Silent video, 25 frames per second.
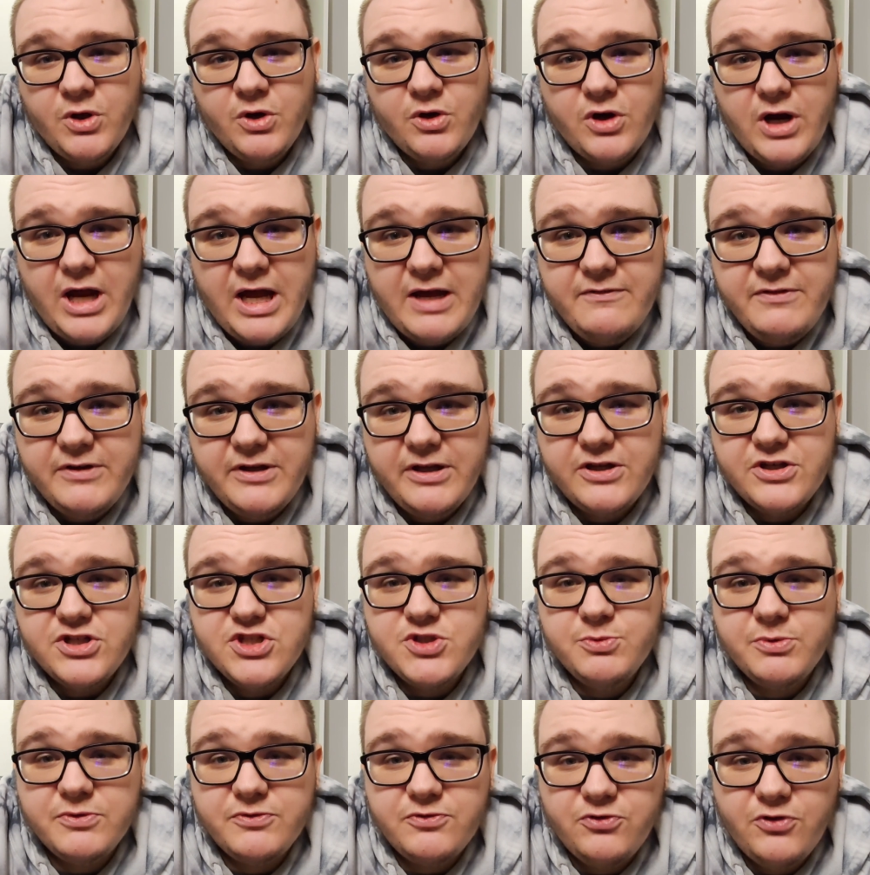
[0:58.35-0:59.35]
or having
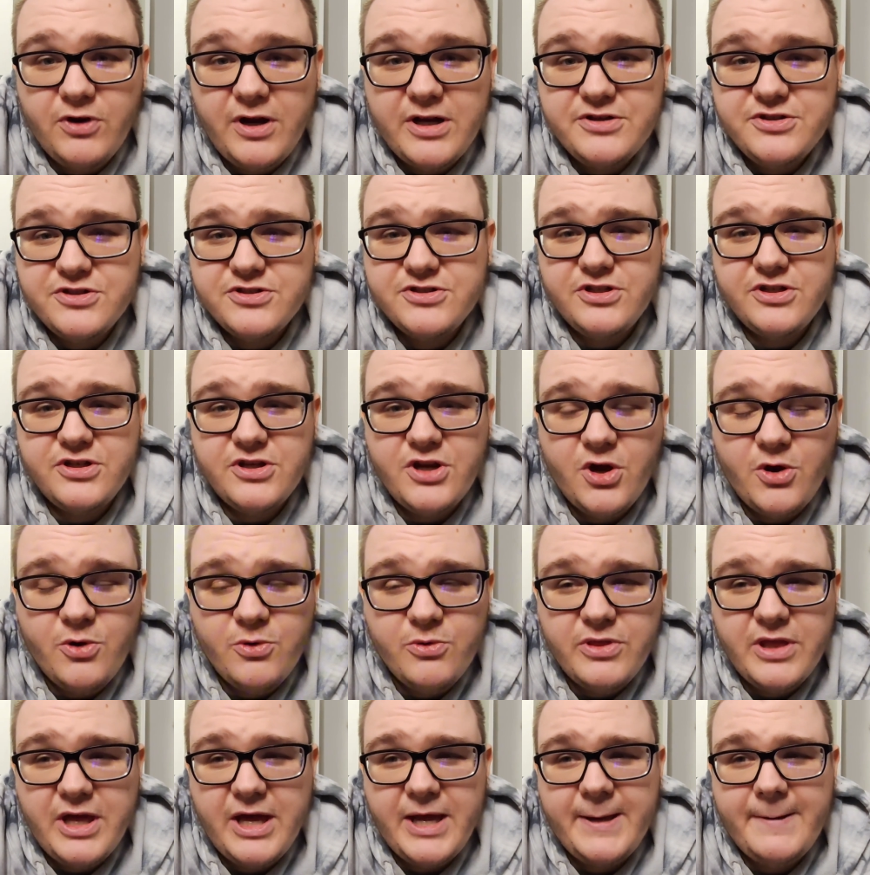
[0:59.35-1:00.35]
issues with friends, just to
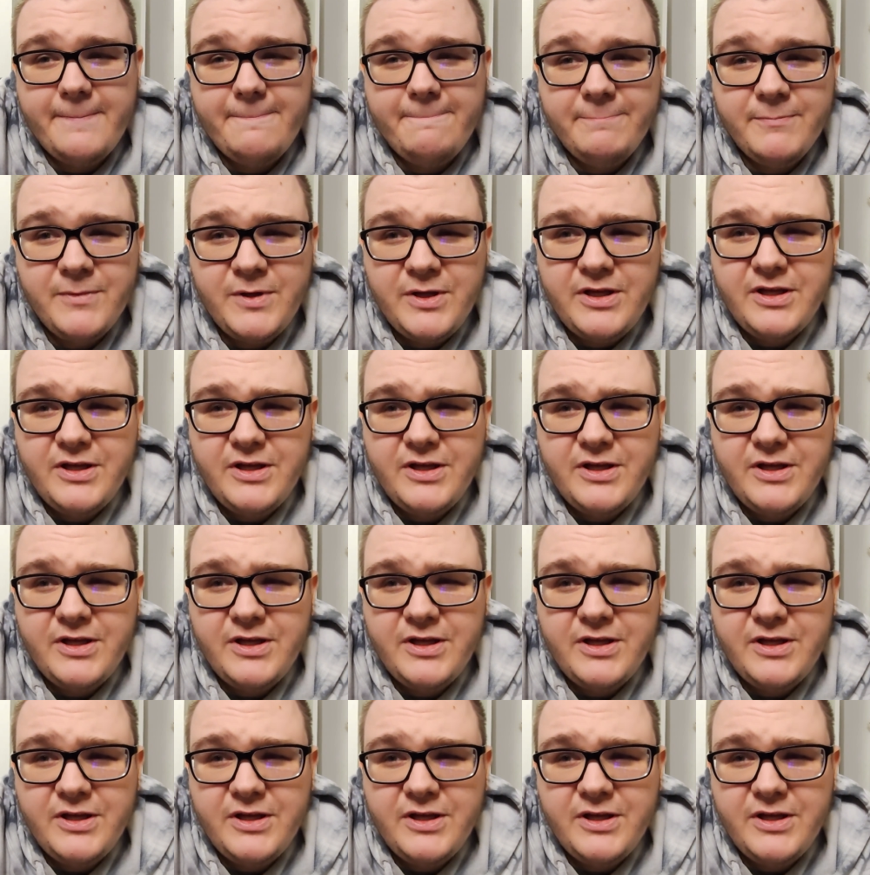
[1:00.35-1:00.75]
know that